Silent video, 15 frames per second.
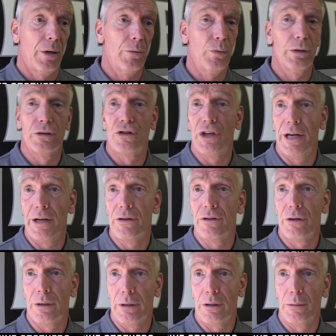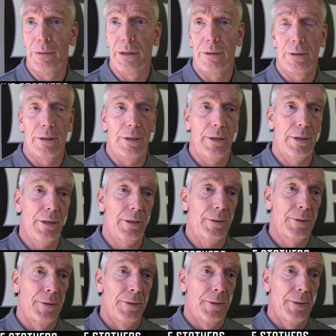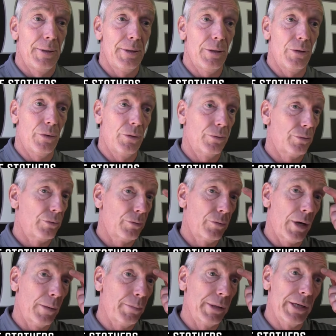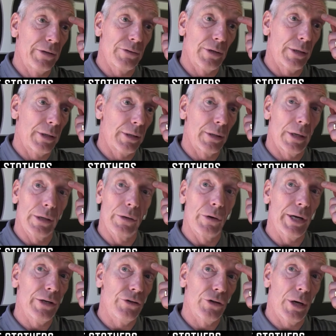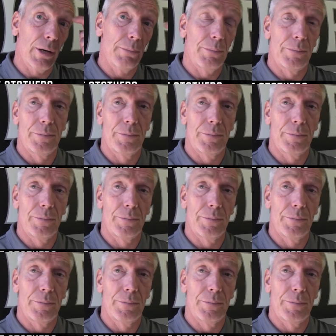will change a little bit. You know, Rob Blake's done a great job